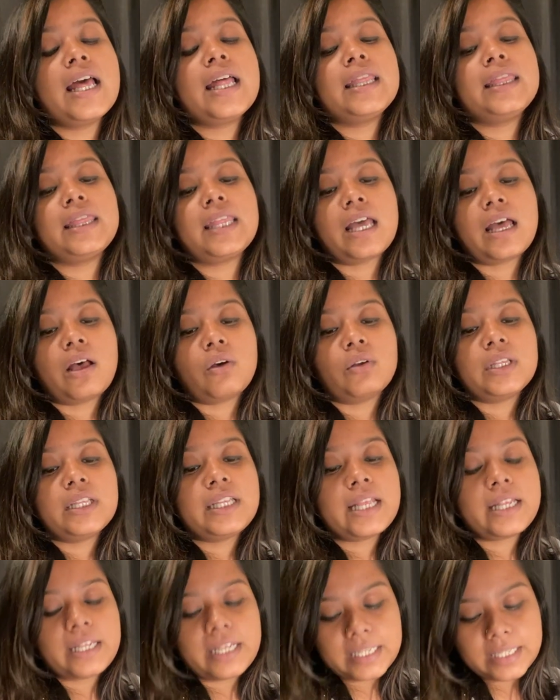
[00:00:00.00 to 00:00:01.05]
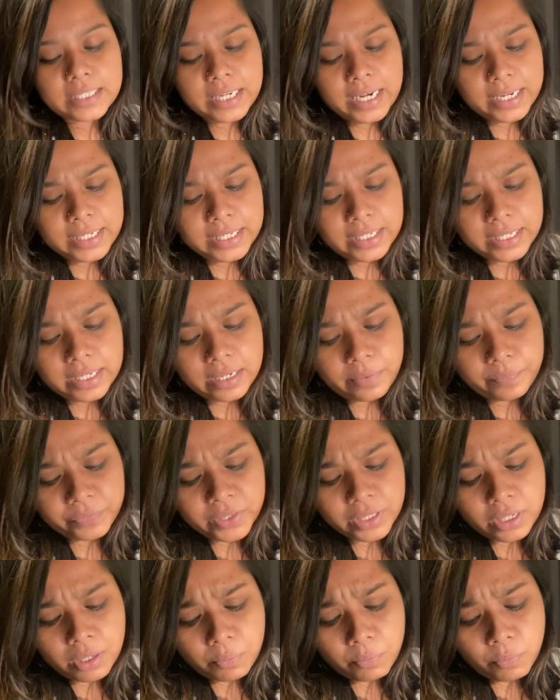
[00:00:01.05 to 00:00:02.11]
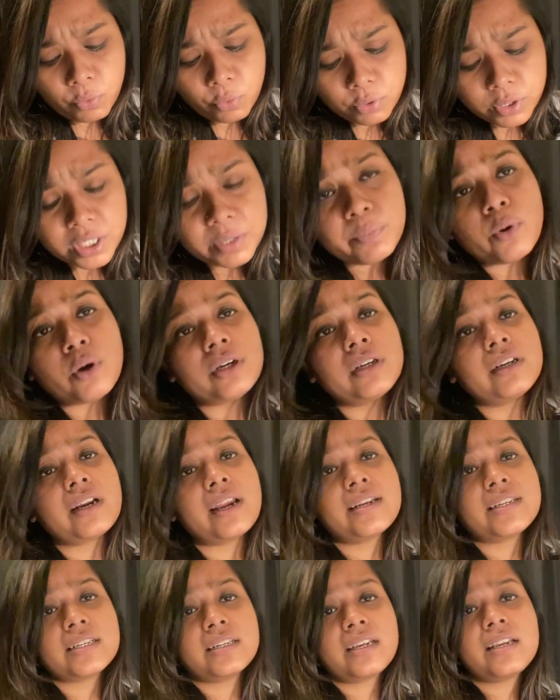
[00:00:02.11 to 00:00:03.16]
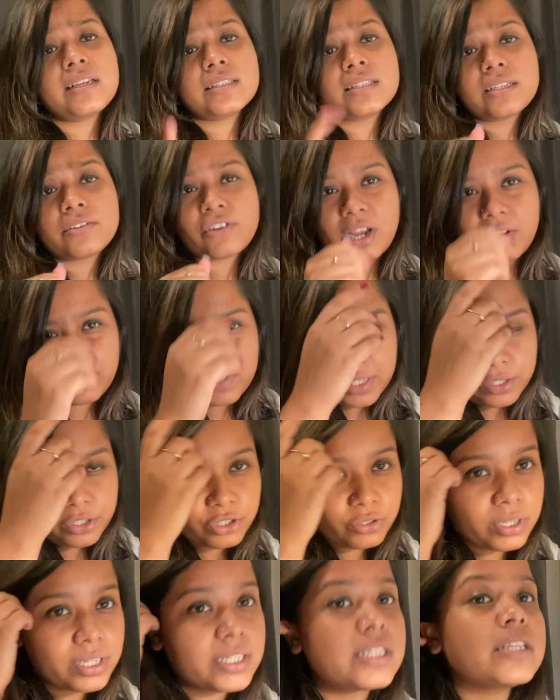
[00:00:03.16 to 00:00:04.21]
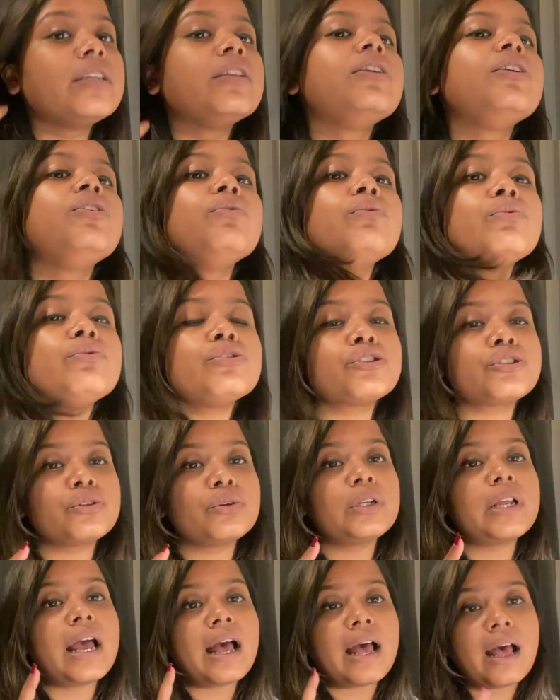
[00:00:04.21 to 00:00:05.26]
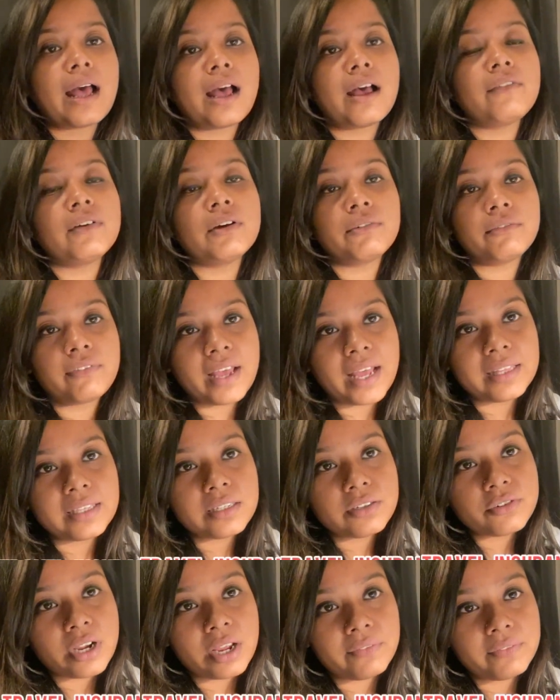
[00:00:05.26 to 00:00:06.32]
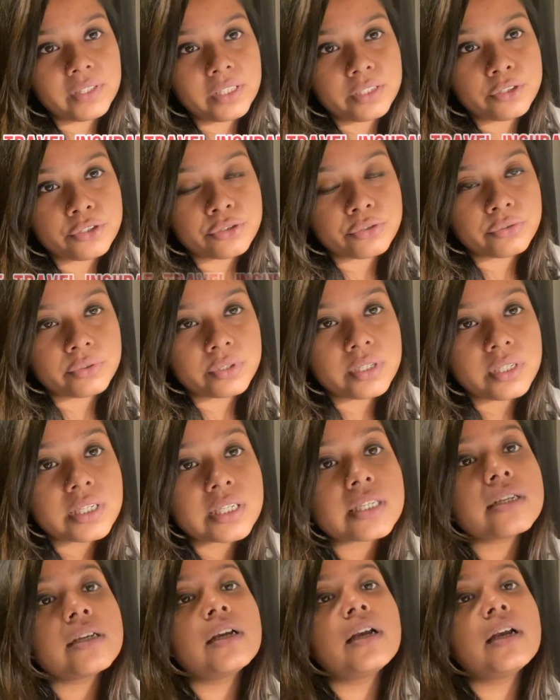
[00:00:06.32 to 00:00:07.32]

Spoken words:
Now, the next criteria, the most important criteria, is the travel insurance. You should have a valid travel insurance.